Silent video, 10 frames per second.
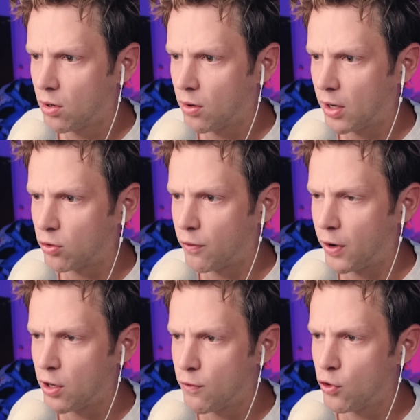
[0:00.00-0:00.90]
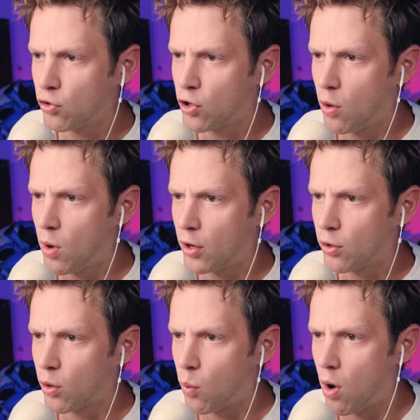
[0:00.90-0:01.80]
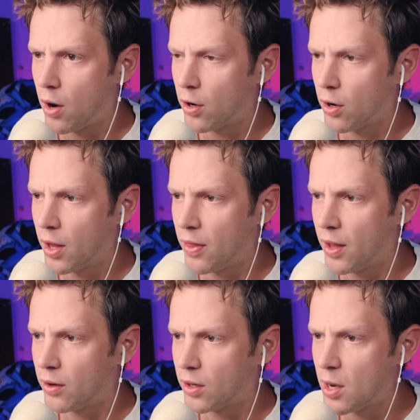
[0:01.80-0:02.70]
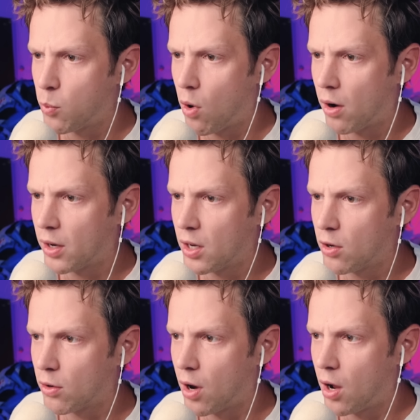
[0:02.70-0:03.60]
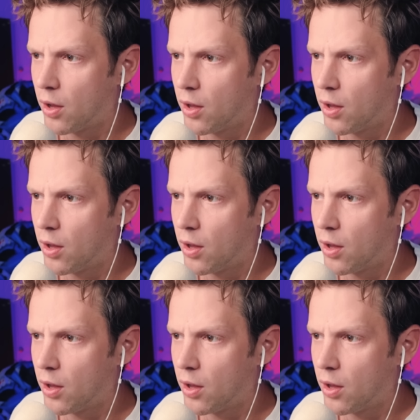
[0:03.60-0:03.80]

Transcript: Okay, so if I, if you just go under the water and then keep walking, you're not